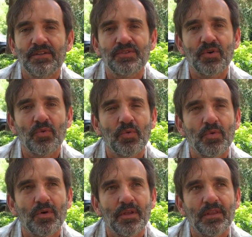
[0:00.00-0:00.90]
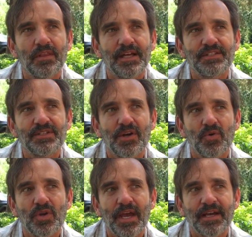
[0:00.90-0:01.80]
So let's go
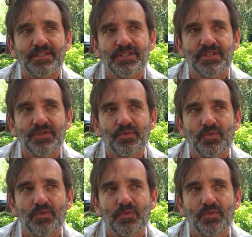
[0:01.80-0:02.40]
next to,